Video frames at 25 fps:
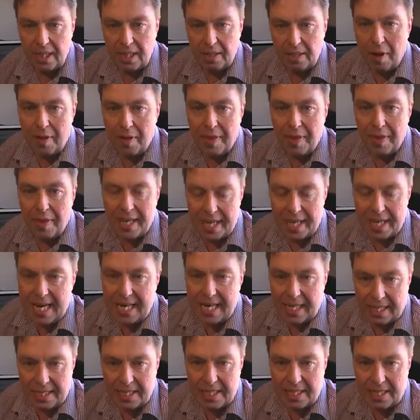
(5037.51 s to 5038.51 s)
when they
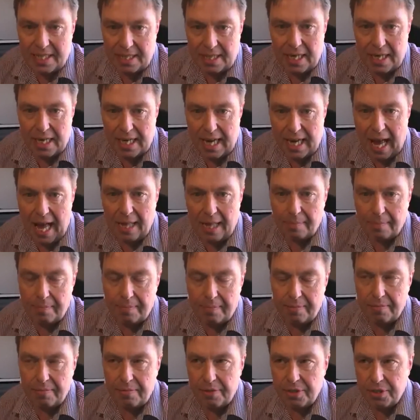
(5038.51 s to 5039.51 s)
need us to
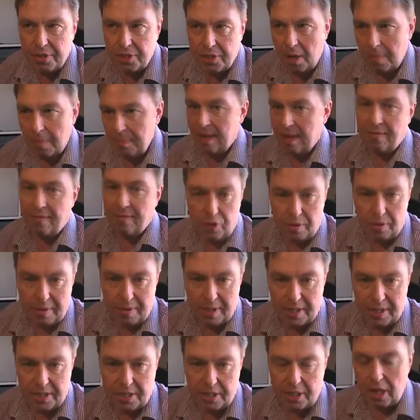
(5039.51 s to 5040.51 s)
help stop that
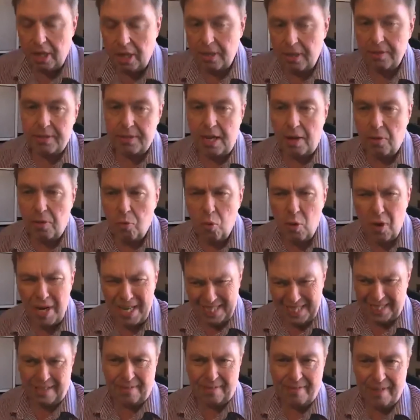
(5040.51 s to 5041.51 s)
rumor. Stop, what
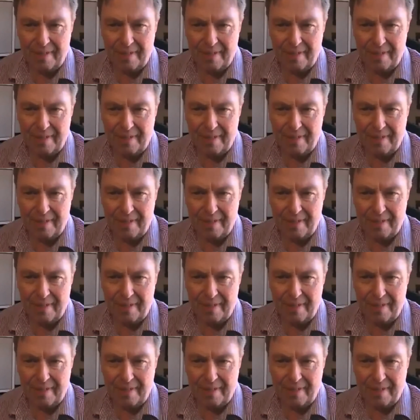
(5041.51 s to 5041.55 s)
is the